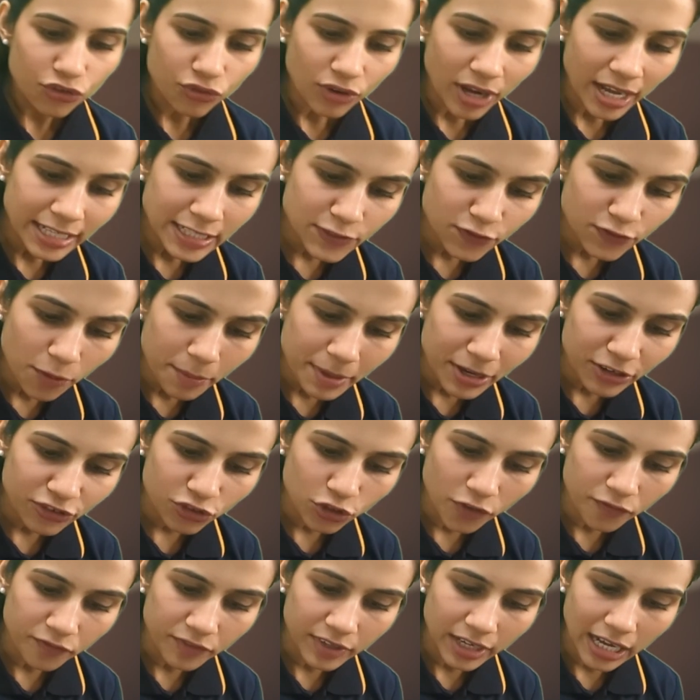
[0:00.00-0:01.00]

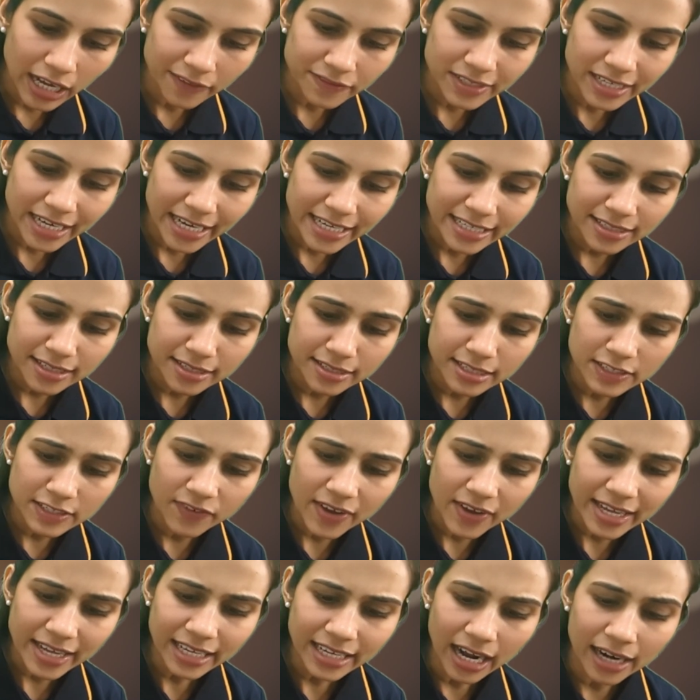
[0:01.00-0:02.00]
Transformation of graphs, guys, this
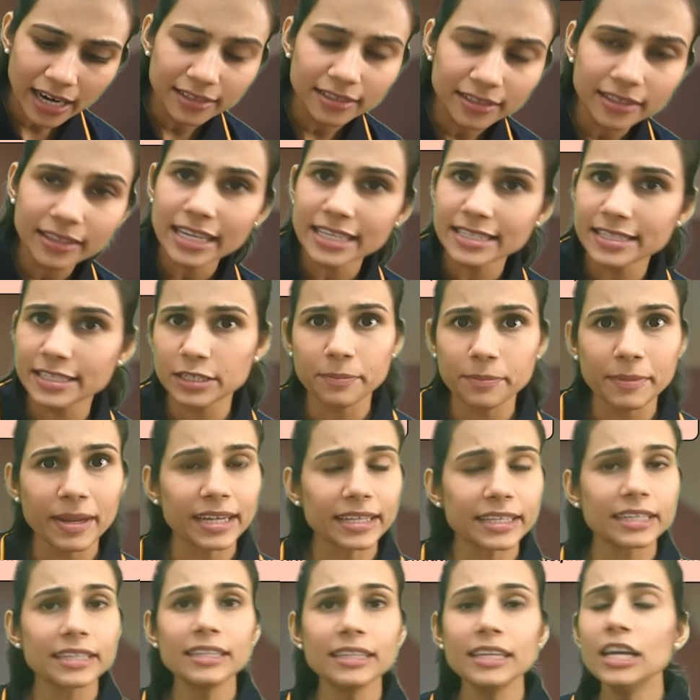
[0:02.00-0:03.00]
is very
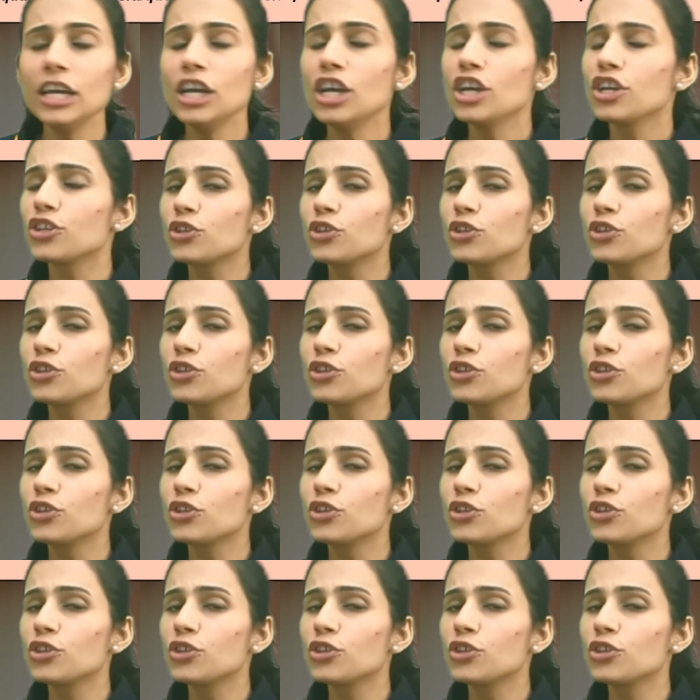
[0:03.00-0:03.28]
underestimated.